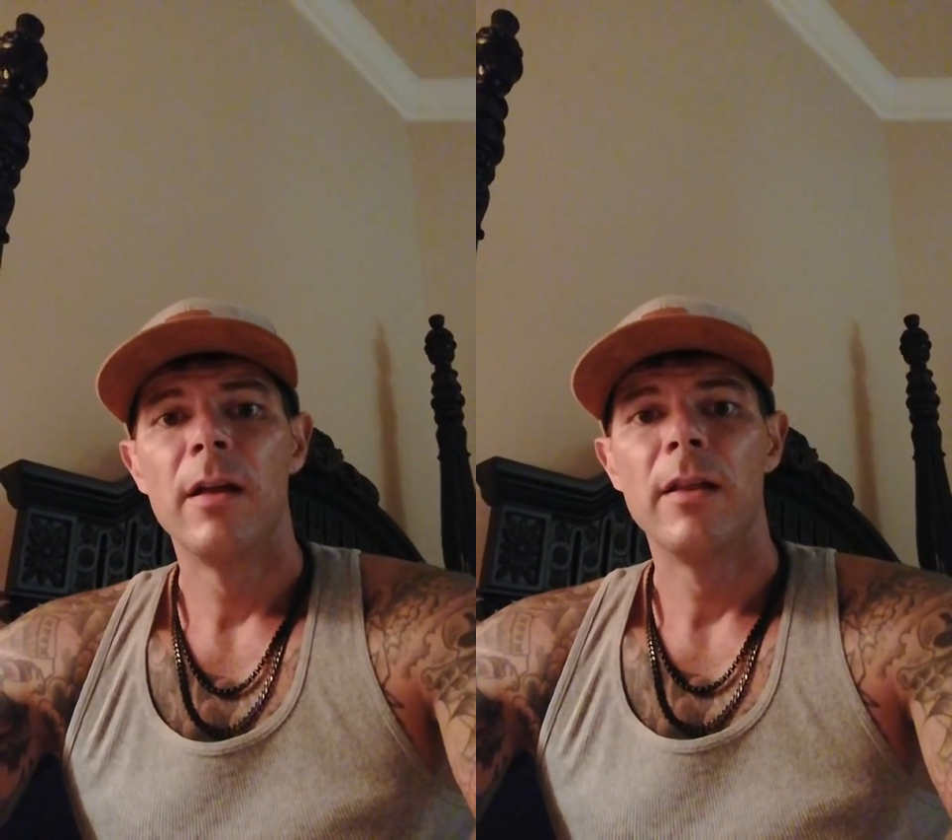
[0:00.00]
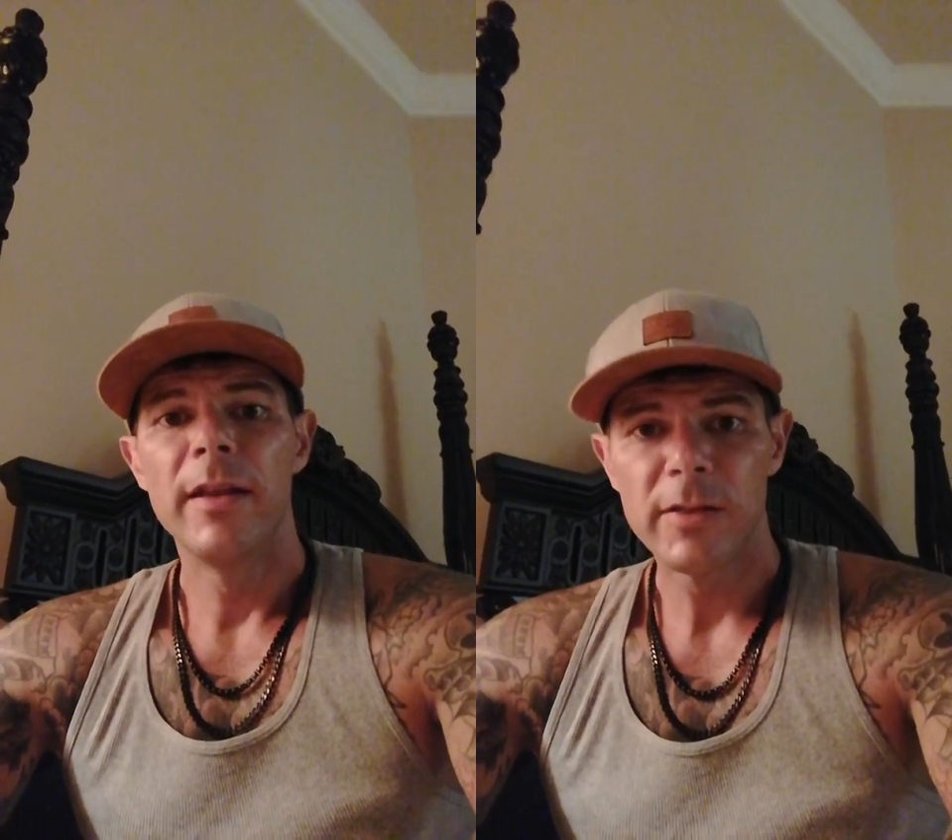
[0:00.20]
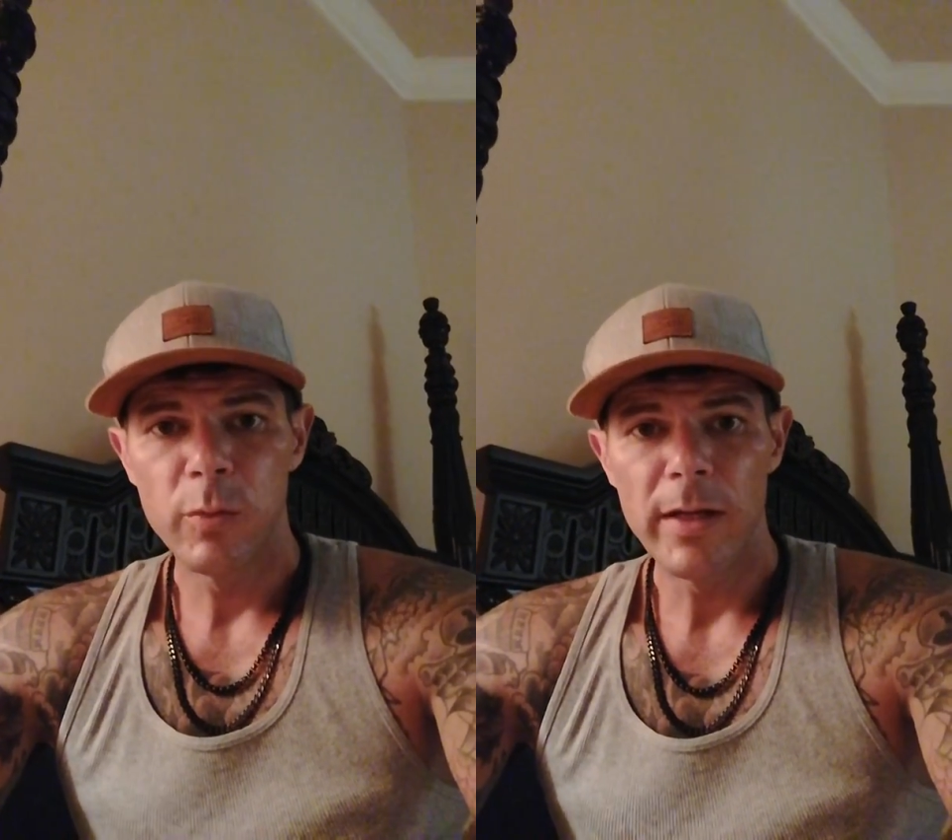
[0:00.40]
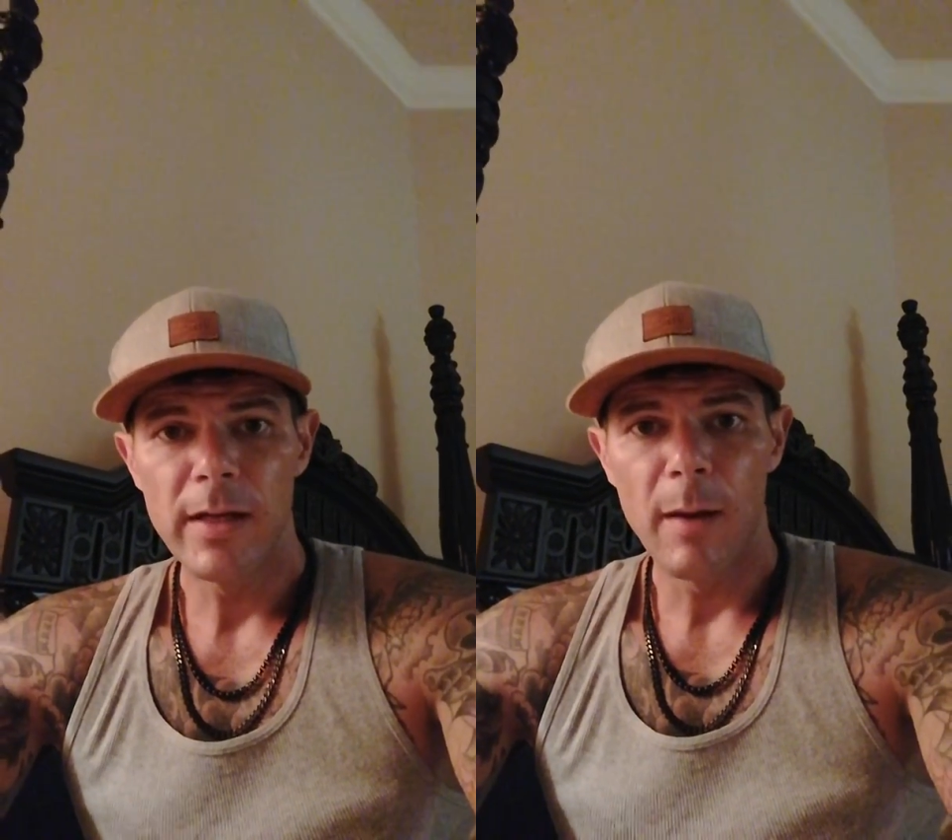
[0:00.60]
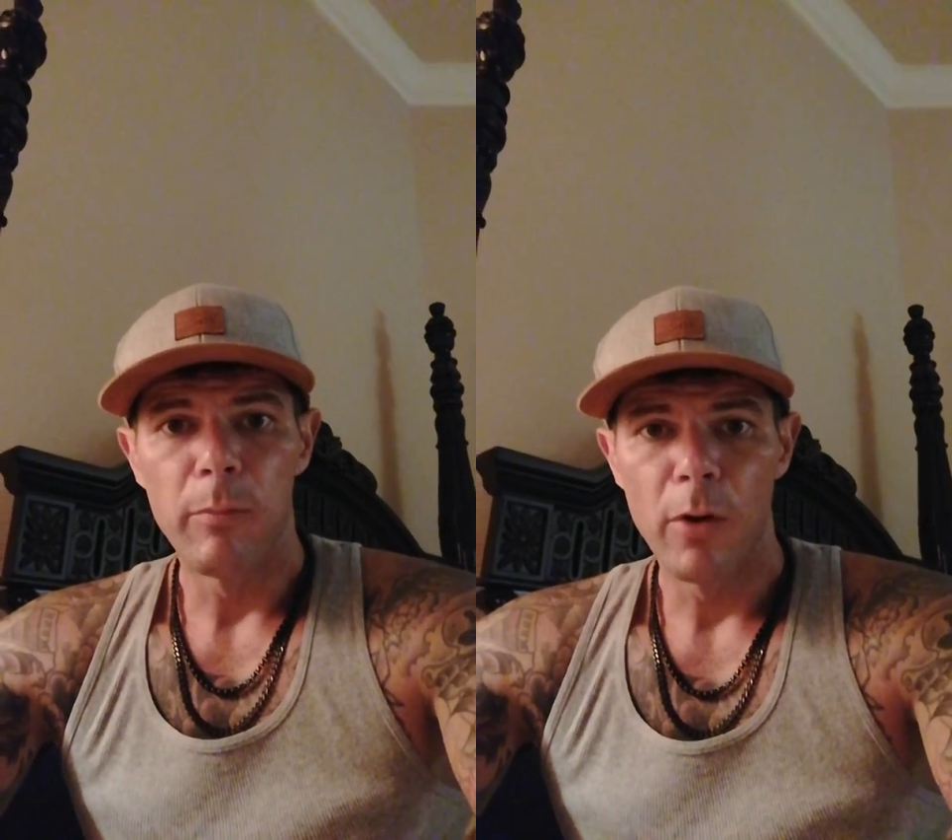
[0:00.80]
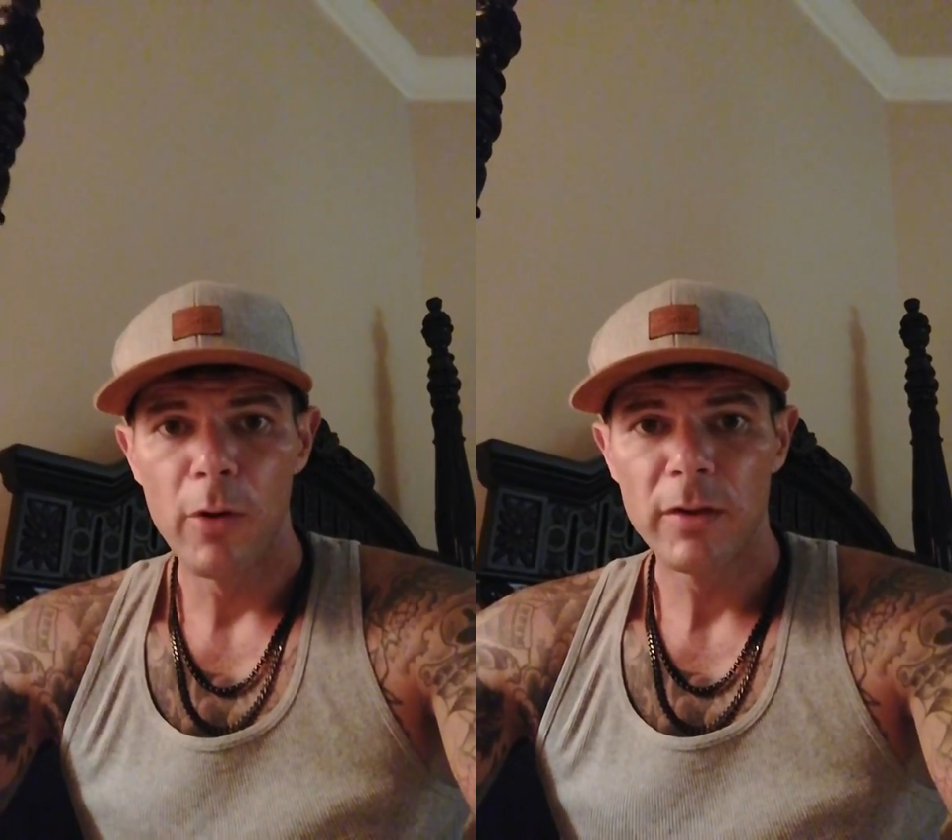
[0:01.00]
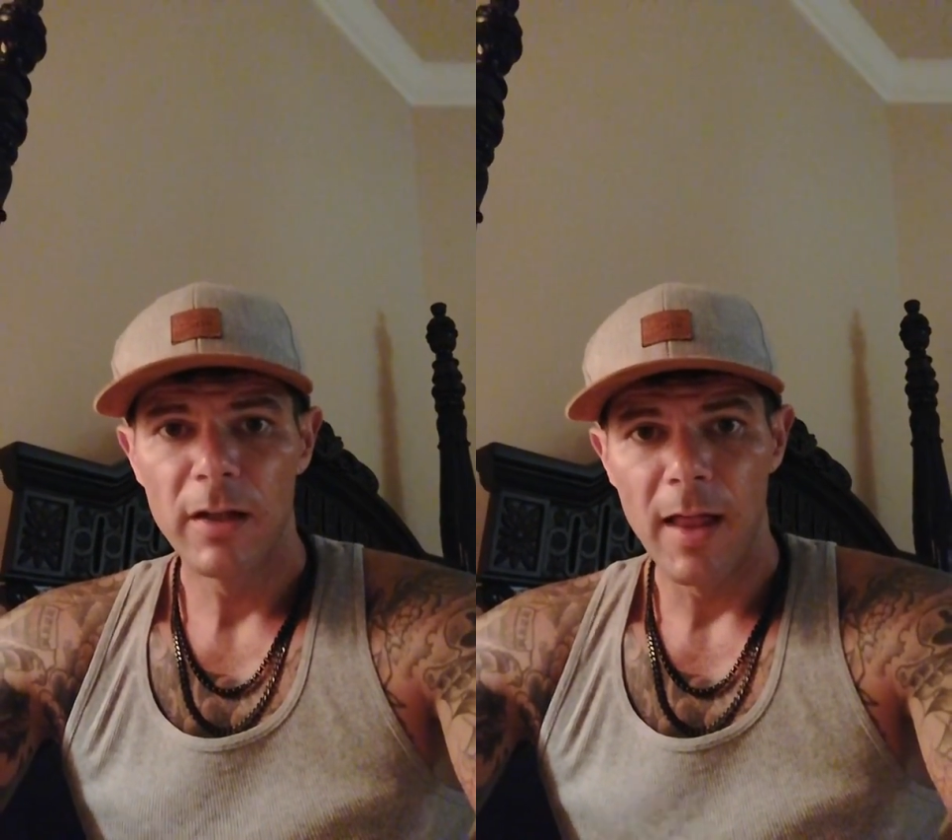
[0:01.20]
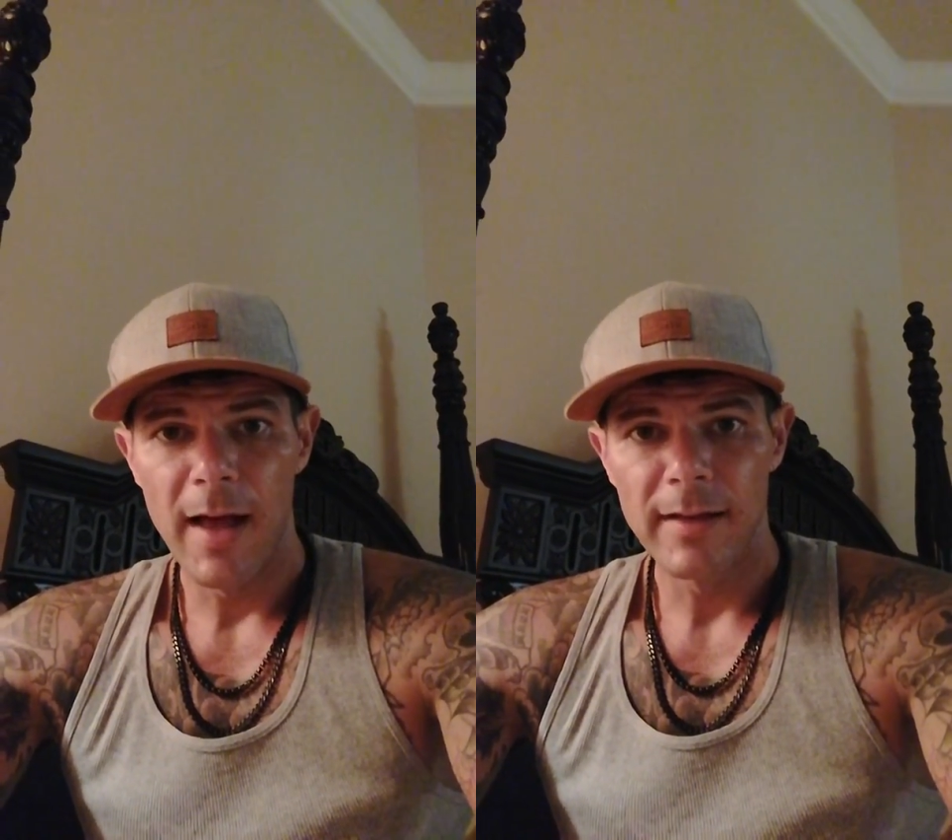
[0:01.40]
This week I broke the
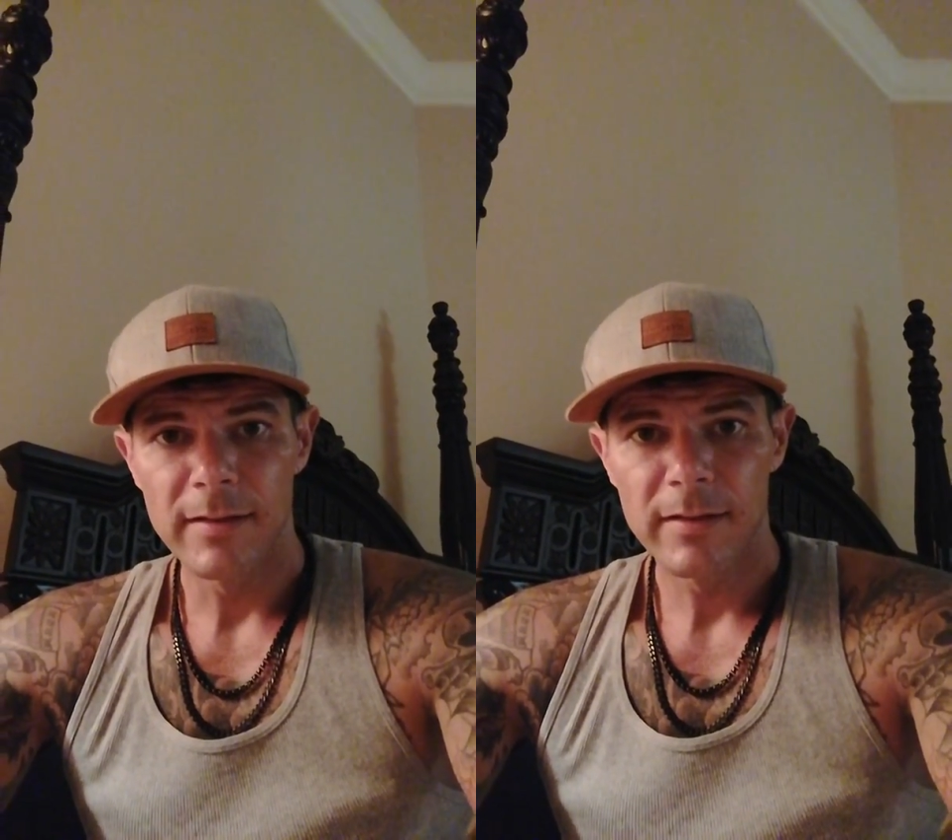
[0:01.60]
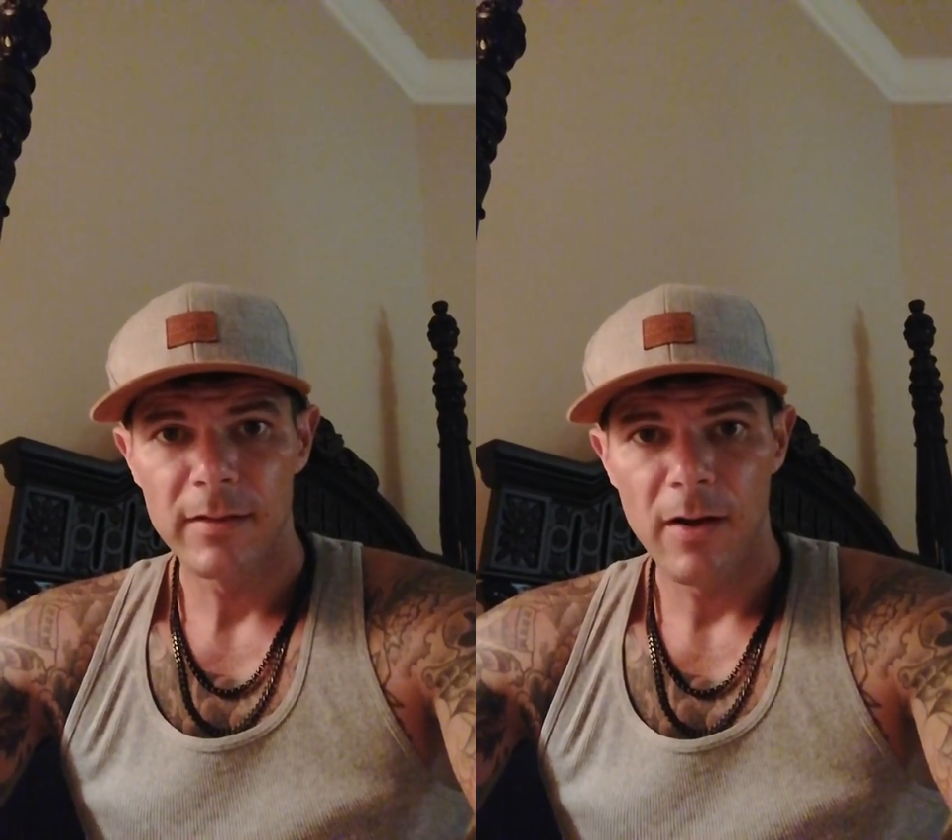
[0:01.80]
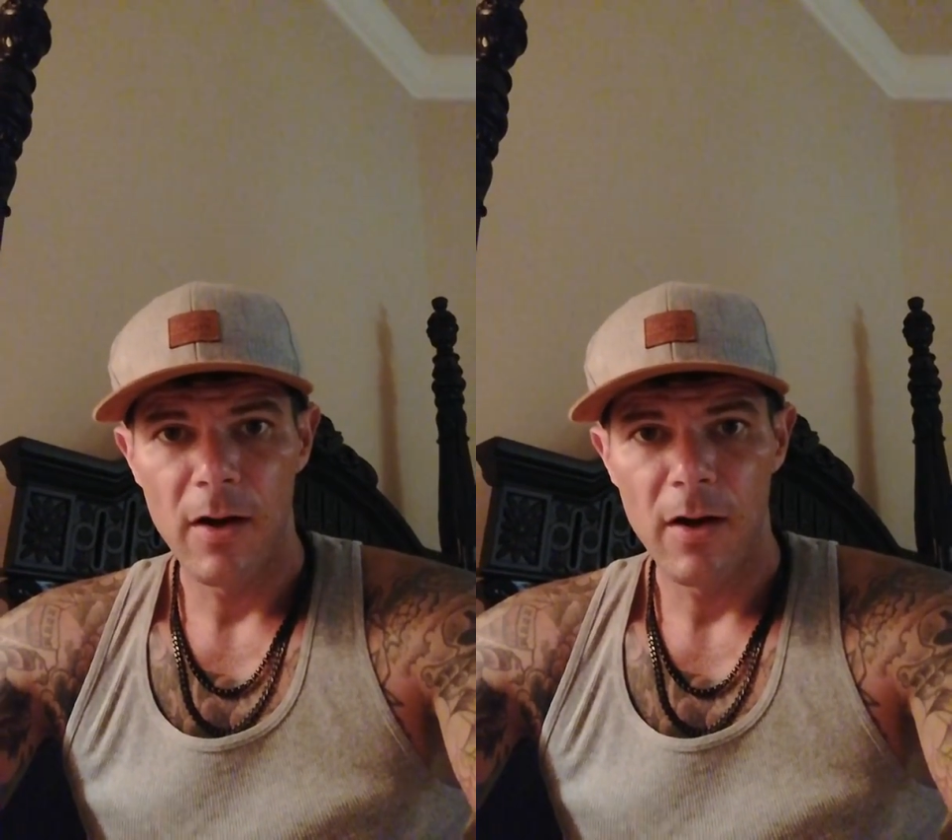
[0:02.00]
glass